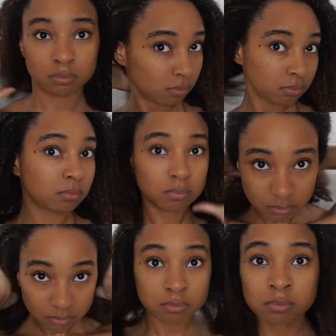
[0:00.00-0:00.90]
Can
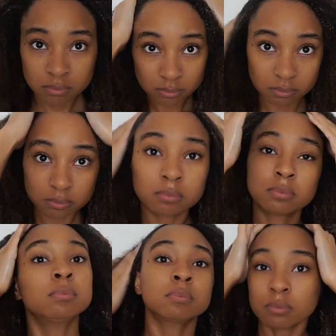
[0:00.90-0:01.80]
I please
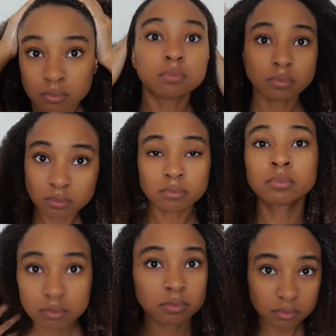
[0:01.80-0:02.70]
hit it one
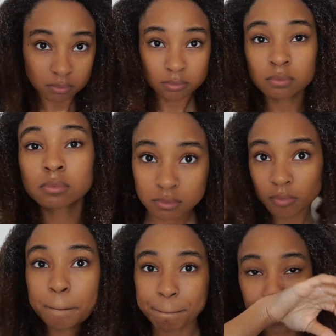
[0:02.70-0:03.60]
more
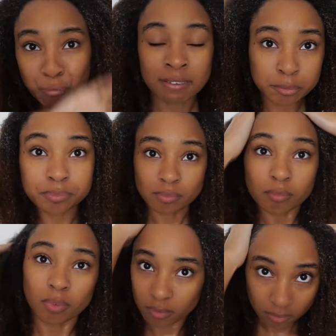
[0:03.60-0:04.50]
time?
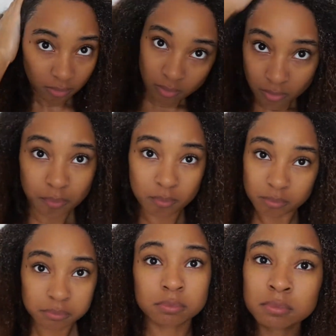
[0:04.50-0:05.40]
This be that